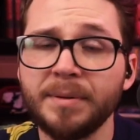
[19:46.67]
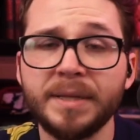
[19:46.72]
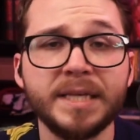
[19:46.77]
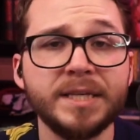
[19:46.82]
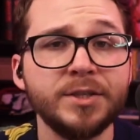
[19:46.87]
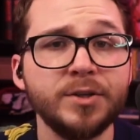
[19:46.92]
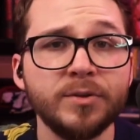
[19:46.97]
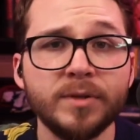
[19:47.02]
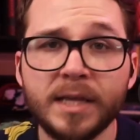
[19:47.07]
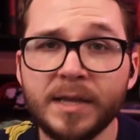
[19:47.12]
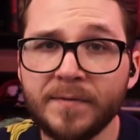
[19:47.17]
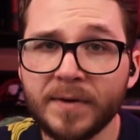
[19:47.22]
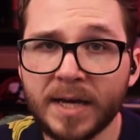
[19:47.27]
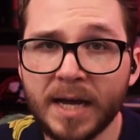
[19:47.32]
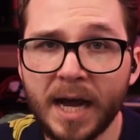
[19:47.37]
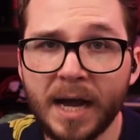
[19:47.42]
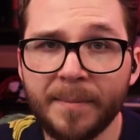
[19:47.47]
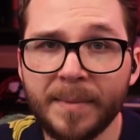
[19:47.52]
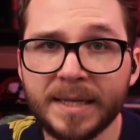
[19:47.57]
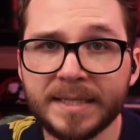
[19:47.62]
please do leave a
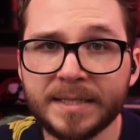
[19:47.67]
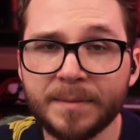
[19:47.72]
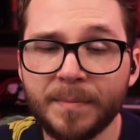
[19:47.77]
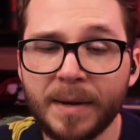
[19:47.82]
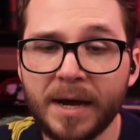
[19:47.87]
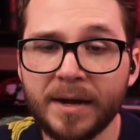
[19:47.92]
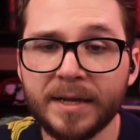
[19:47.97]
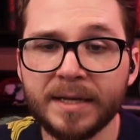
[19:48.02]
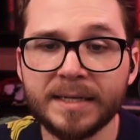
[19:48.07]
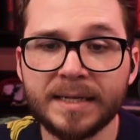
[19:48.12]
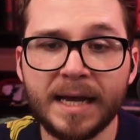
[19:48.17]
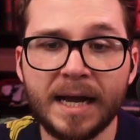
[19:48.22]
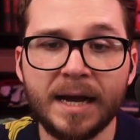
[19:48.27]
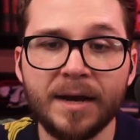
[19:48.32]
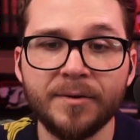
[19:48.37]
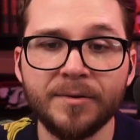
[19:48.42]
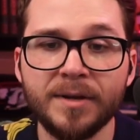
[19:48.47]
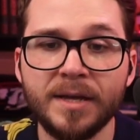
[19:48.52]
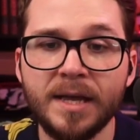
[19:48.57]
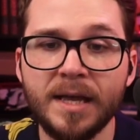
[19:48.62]
comment about it
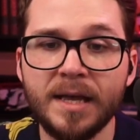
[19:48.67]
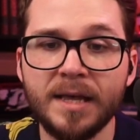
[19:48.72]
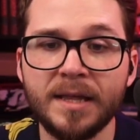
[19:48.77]
down